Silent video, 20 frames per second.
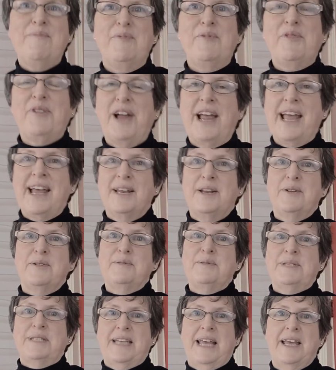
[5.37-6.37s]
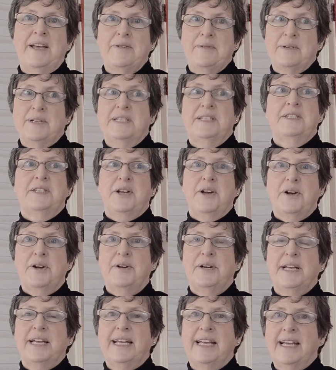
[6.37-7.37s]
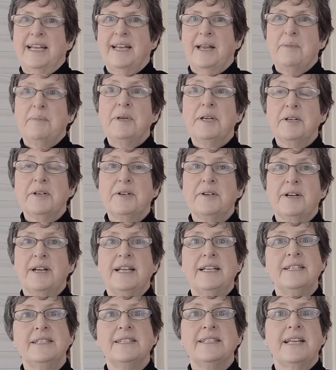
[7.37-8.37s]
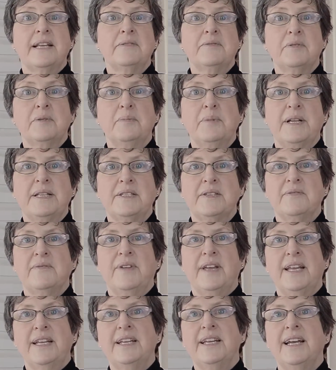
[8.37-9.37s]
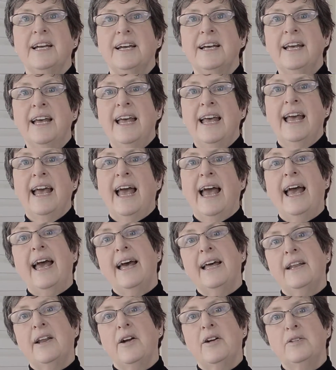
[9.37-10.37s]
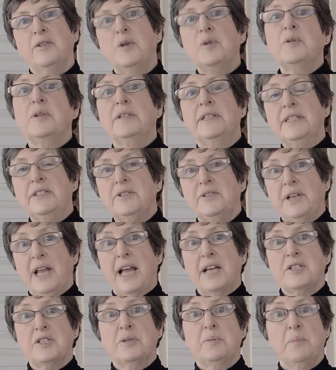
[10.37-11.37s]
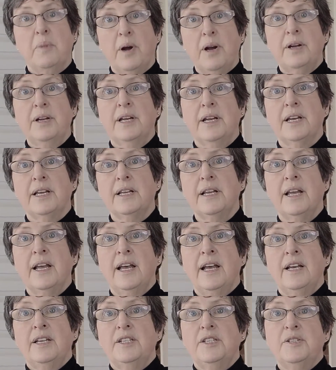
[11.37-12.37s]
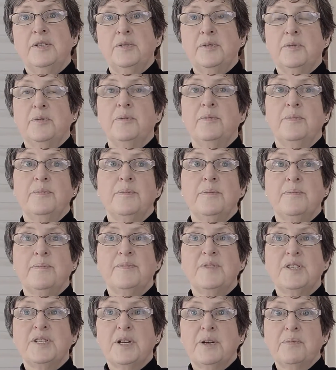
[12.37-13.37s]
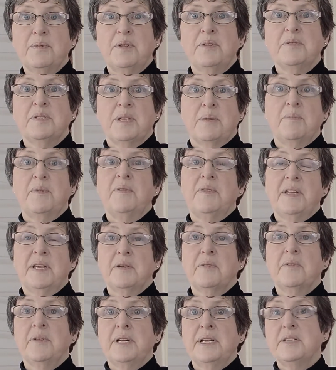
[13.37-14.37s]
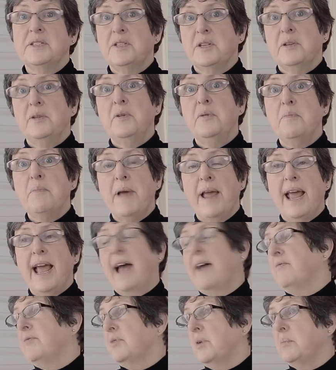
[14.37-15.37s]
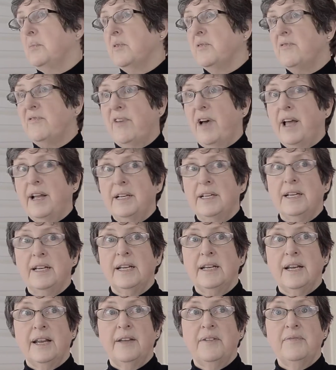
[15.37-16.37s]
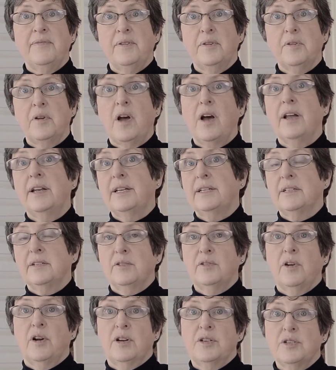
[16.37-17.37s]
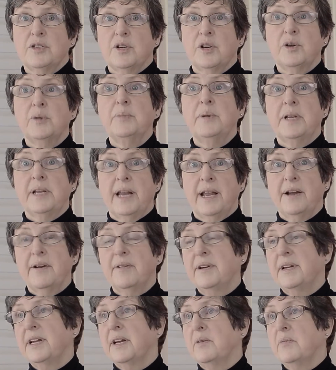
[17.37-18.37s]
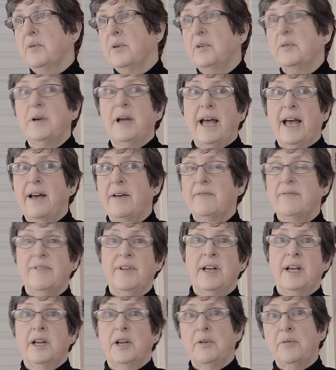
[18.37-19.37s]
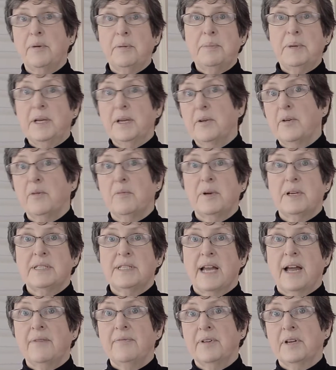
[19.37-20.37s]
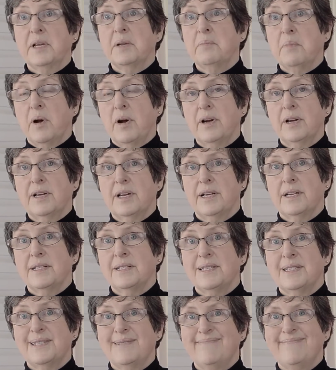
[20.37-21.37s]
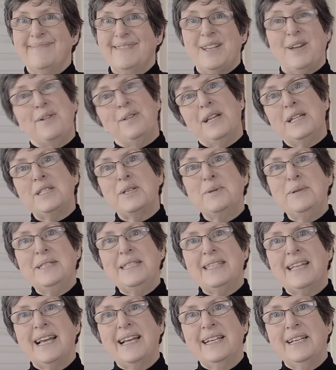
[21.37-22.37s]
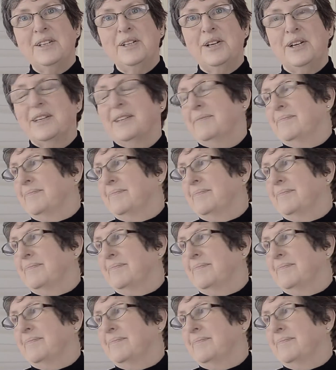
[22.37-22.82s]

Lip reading: Fran Osseo-Asare, and I'm here in central Pennsylvania at our local international market to share with you some of the ingredients that you may have trouble finding if you're not in a large urban area where you have Caribbean or West African markets. So let's go inside and look.